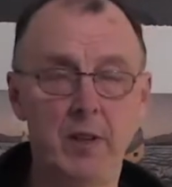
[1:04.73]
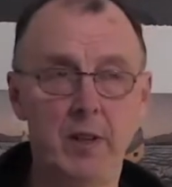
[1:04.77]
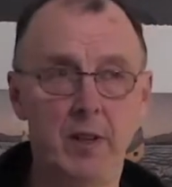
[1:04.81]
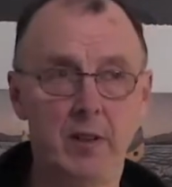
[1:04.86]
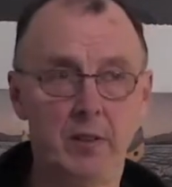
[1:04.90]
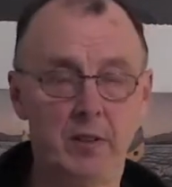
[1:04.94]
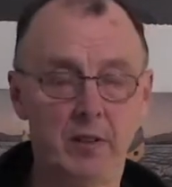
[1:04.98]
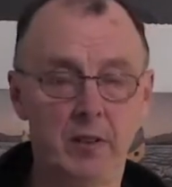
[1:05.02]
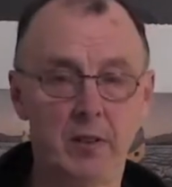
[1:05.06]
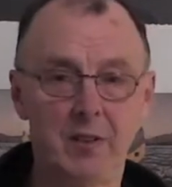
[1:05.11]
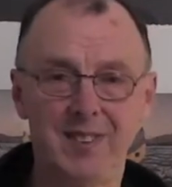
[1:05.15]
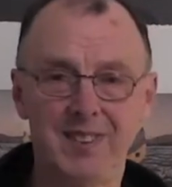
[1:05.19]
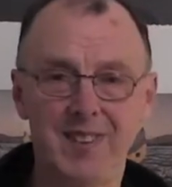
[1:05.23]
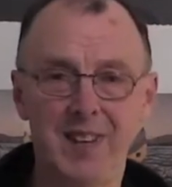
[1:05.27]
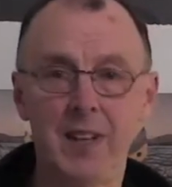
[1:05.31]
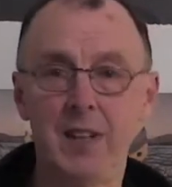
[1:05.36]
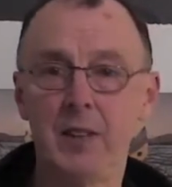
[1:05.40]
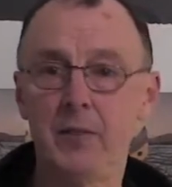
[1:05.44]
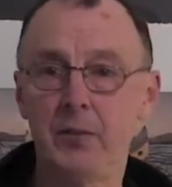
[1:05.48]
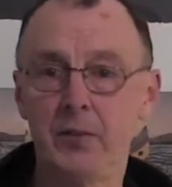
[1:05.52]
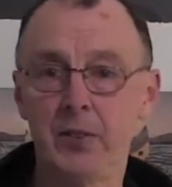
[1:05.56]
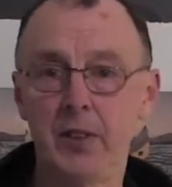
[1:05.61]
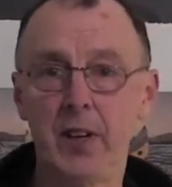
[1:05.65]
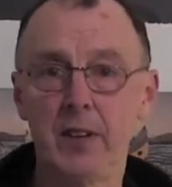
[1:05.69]
it's a
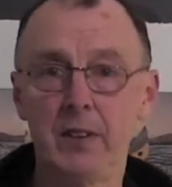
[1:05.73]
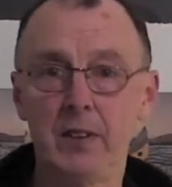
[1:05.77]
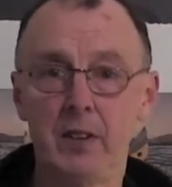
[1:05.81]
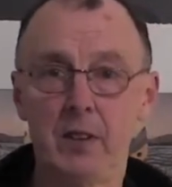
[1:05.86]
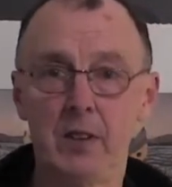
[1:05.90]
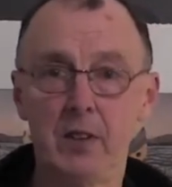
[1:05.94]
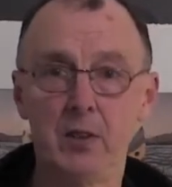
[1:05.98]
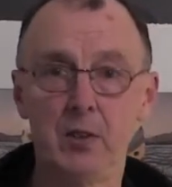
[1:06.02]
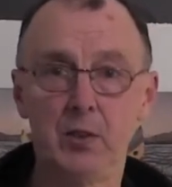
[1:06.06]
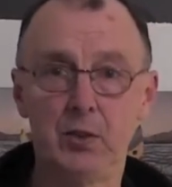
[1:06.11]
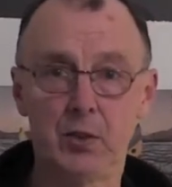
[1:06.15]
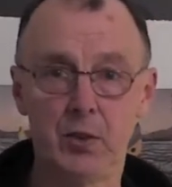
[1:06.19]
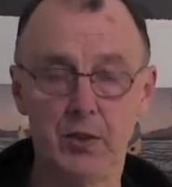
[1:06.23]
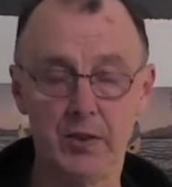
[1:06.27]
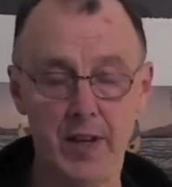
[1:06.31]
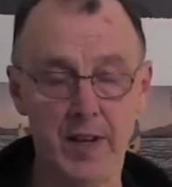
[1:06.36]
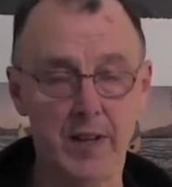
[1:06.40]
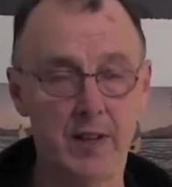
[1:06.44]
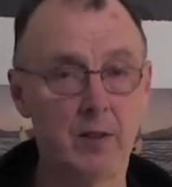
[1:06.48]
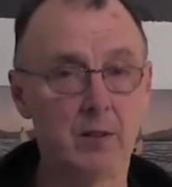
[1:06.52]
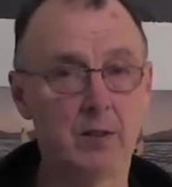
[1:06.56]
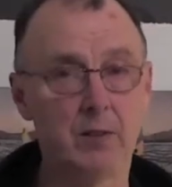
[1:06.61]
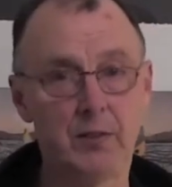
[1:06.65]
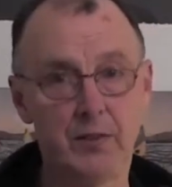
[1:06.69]
kind of technical, so
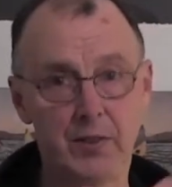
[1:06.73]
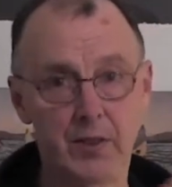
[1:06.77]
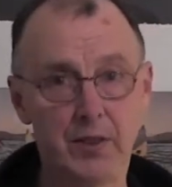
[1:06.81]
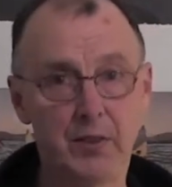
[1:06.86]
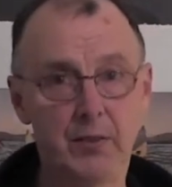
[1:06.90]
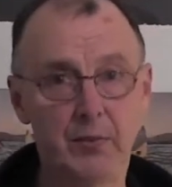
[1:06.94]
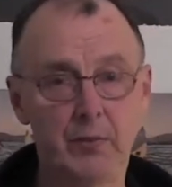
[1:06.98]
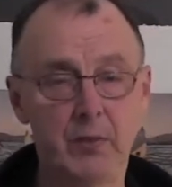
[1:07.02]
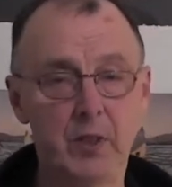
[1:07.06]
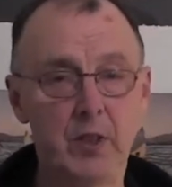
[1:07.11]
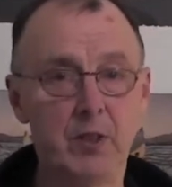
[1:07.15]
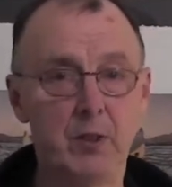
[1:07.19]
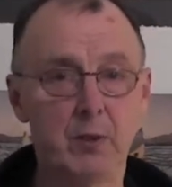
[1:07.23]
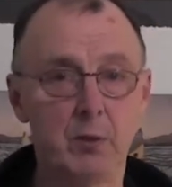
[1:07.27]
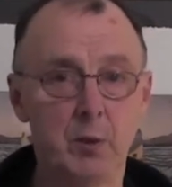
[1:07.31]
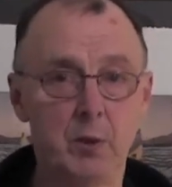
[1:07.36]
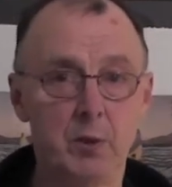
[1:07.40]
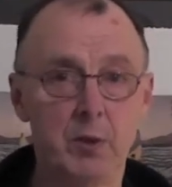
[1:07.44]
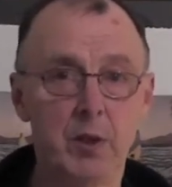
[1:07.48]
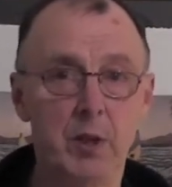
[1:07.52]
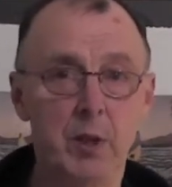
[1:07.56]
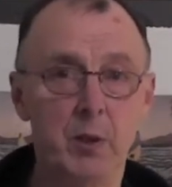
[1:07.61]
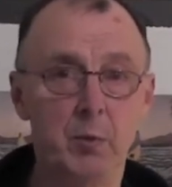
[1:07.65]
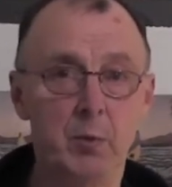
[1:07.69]
this video
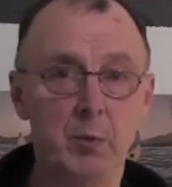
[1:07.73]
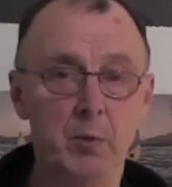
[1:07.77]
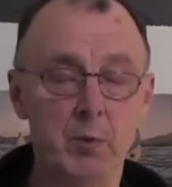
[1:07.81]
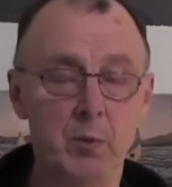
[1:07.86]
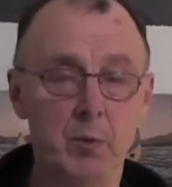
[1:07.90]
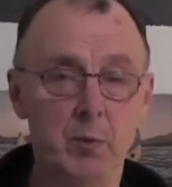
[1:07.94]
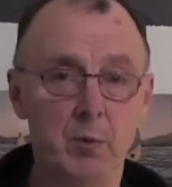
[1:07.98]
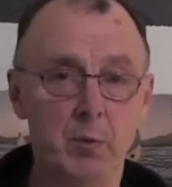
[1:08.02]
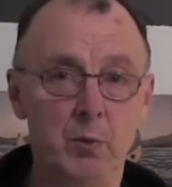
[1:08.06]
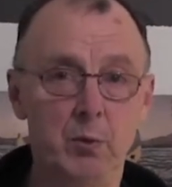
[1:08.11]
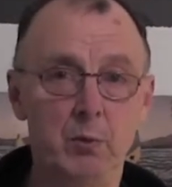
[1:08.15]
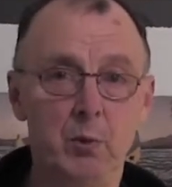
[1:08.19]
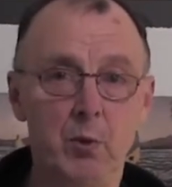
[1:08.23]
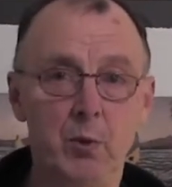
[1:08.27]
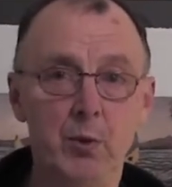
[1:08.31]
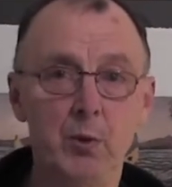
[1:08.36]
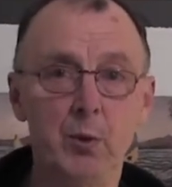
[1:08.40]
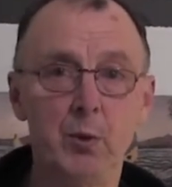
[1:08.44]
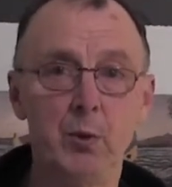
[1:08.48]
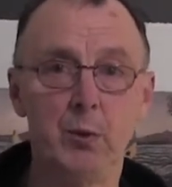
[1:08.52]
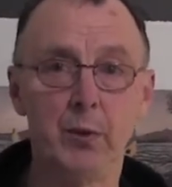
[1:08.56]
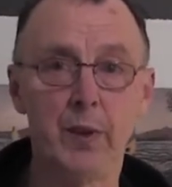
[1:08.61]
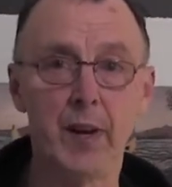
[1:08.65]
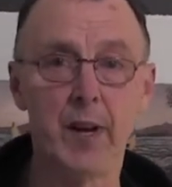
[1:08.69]
will help you
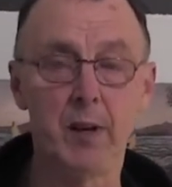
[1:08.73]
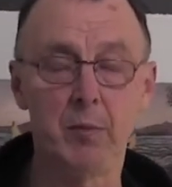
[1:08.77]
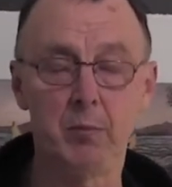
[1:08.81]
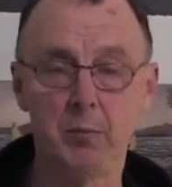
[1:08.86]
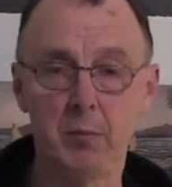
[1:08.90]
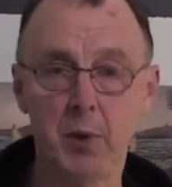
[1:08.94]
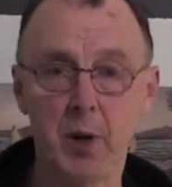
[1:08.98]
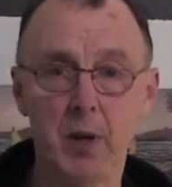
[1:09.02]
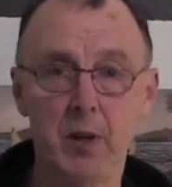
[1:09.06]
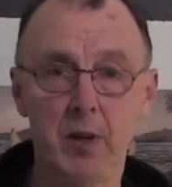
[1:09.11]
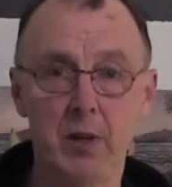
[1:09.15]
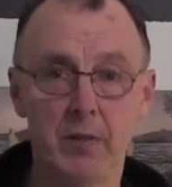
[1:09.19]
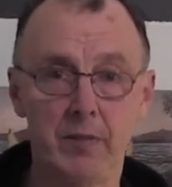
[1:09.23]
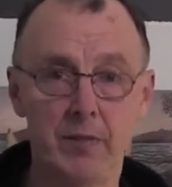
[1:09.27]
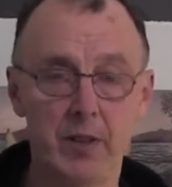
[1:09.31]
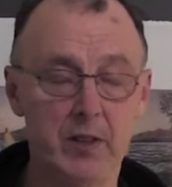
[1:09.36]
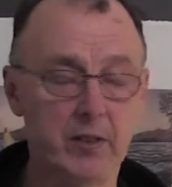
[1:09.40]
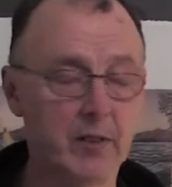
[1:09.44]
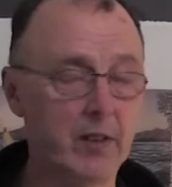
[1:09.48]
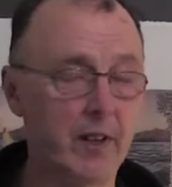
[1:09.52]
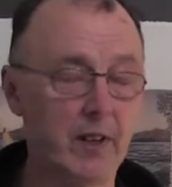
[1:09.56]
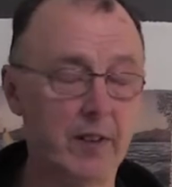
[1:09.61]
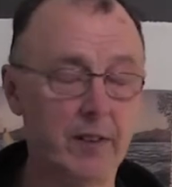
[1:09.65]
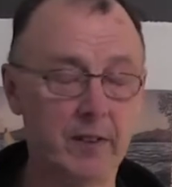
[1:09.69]
through that part of
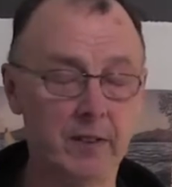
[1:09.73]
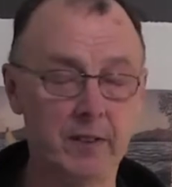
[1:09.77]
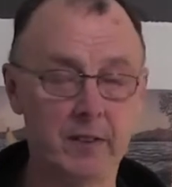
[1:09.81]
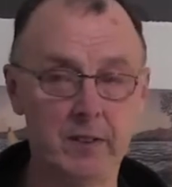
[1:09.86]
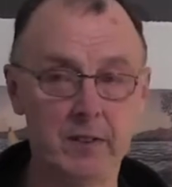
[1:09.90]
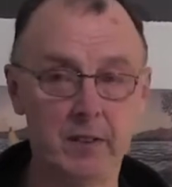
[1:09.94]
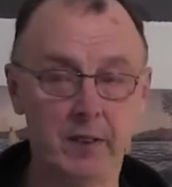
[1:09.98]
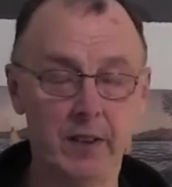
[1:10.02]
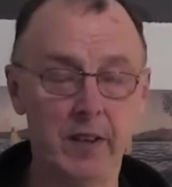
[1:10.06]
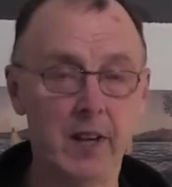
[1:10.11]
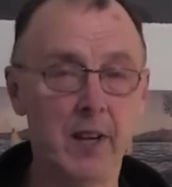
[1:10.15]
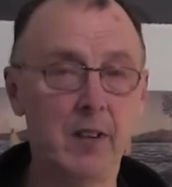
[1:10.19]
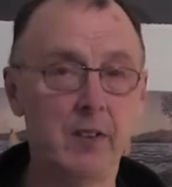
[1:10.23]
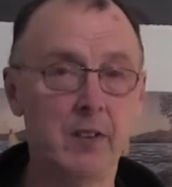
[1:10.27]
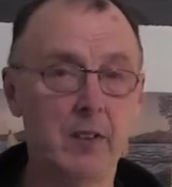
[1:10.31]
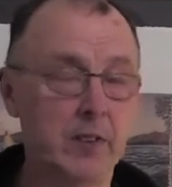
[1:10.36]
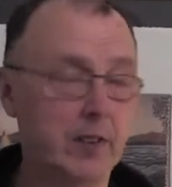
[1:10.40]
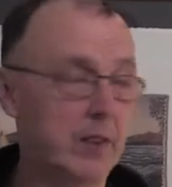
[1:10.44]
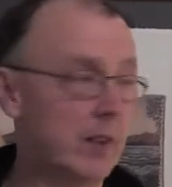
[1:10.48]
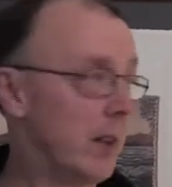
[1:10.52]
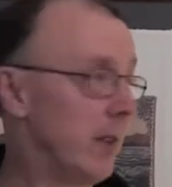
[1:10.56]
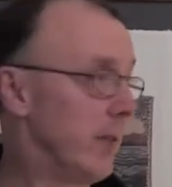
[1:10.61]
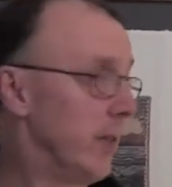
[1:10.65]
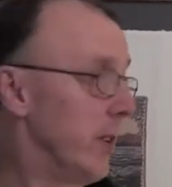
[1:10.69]
the
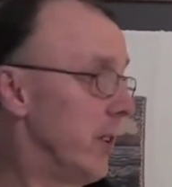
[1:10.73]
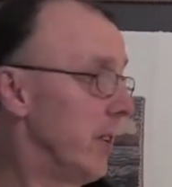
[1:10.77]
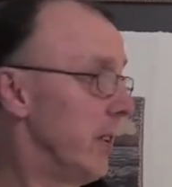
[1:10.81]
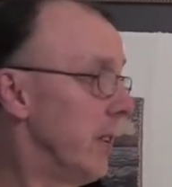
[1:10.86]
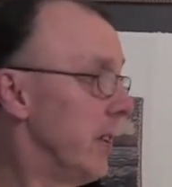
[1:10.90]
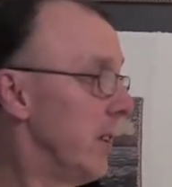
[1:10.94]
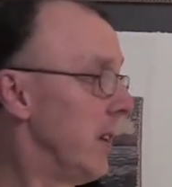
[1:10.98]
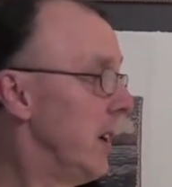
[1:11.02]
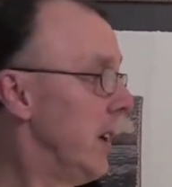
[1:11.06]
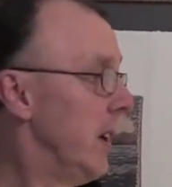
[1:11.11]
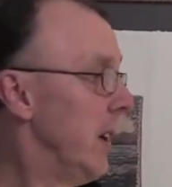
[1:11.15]
technicality of it.